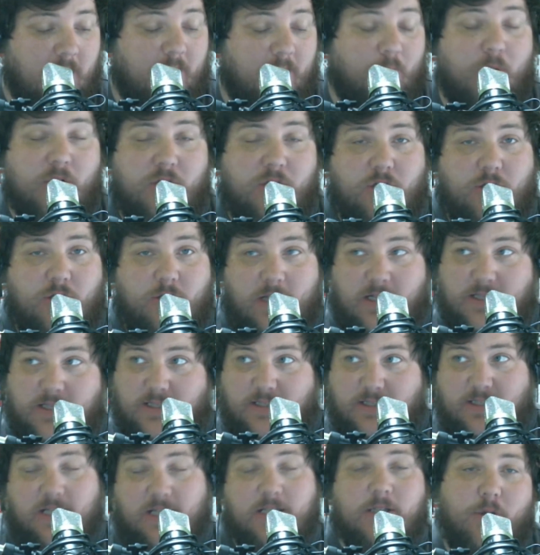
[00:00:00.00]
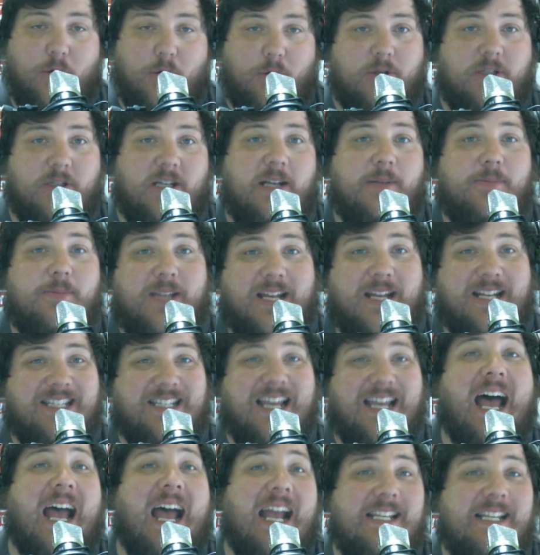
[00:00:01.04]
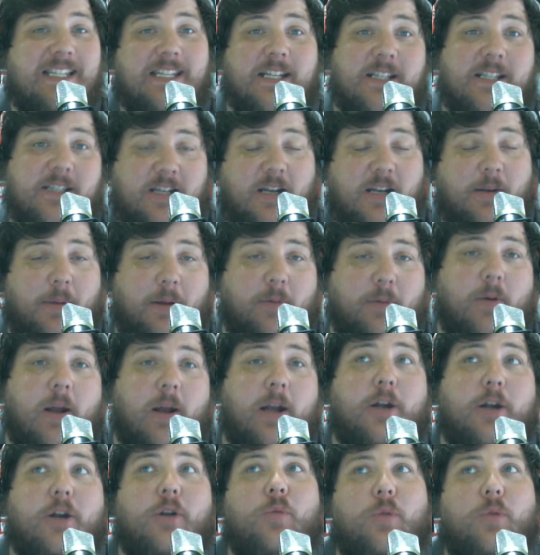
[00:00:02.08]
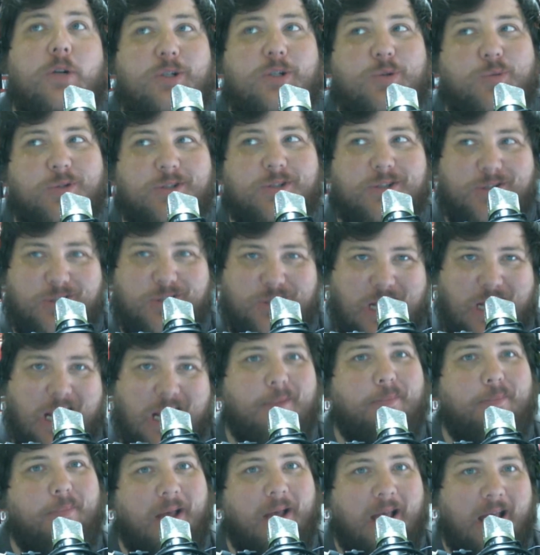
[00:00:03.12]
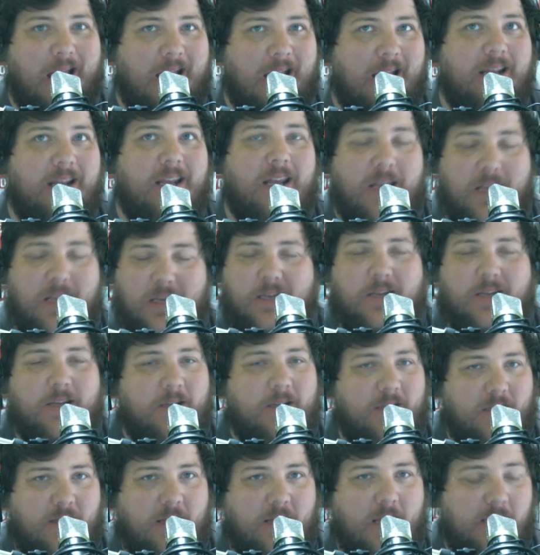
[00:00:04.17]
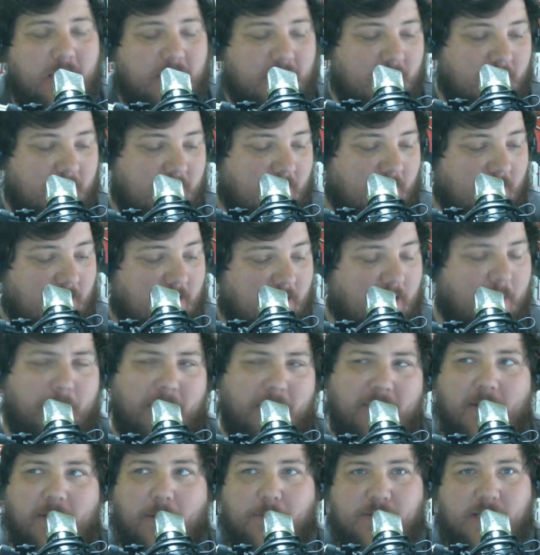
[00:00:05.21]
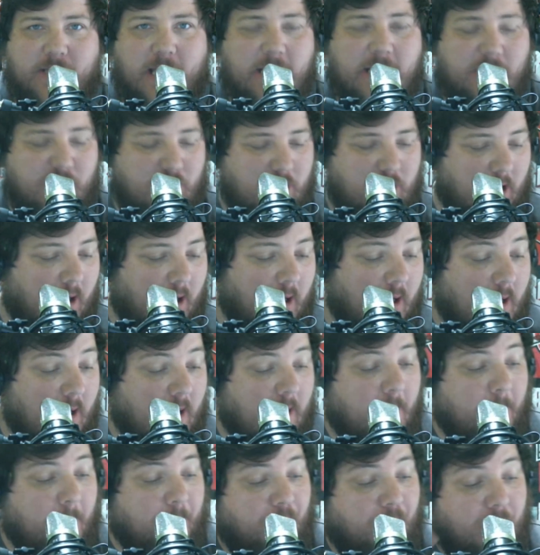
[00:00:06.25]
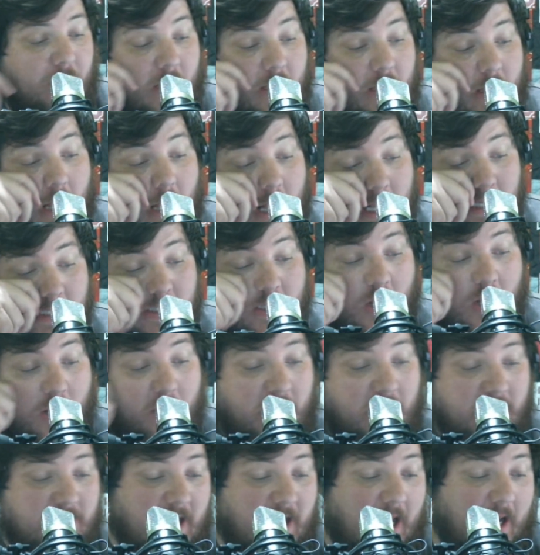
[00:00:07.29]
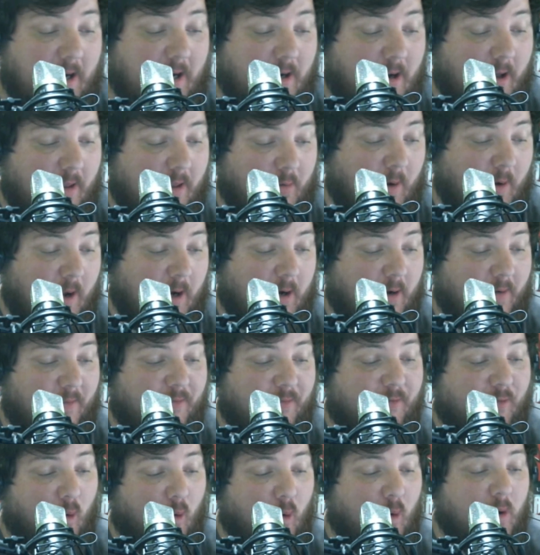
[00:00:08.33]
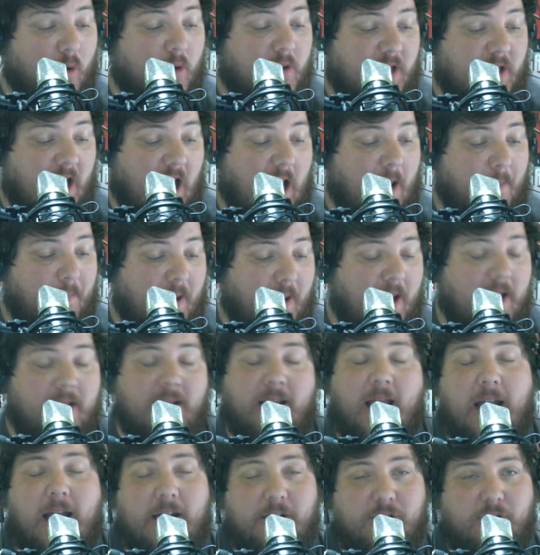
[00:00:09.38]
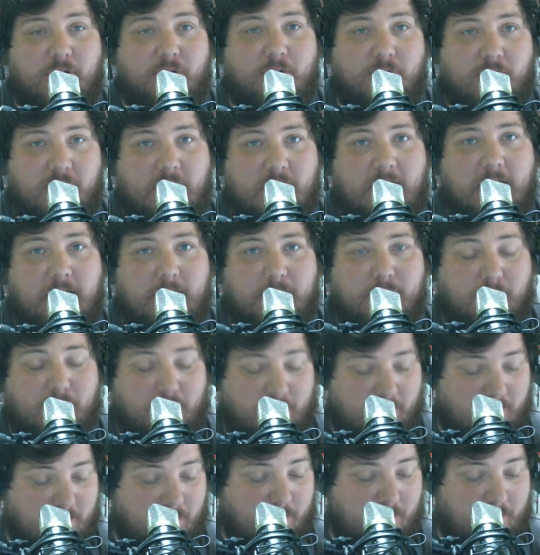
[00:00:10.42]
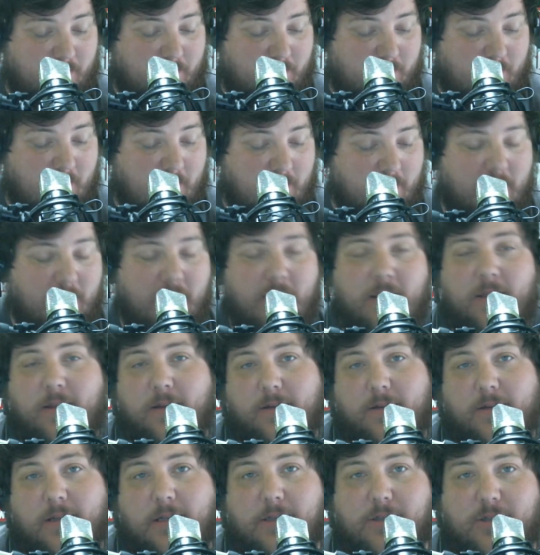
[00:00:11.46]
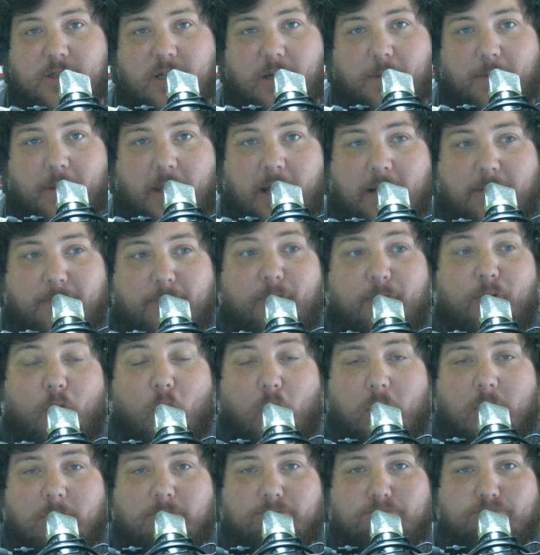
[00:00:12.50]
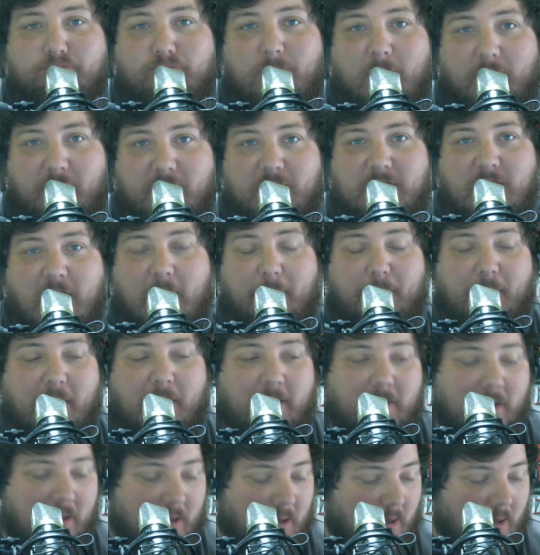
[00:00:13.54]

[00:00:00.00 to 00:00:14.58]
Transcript: which that's 10 total teams. That ties the NCAA record, which was set by the SEC, I believe that was last year. Also, they tied another record: four top eight national seeds in the in the NCAA. Four of the top eight.